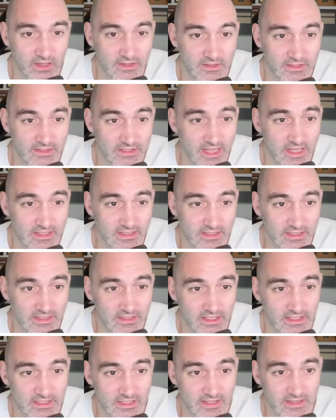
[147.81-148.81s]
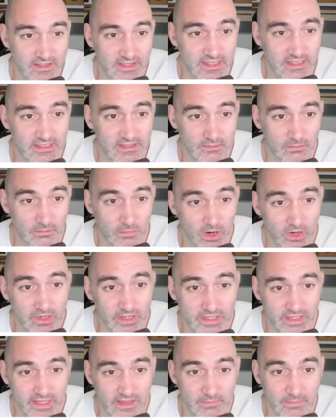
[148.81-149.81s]
says these
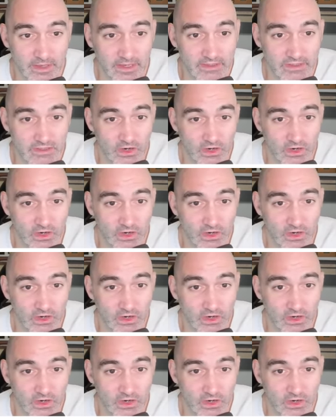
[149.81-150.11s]
marketing campaigns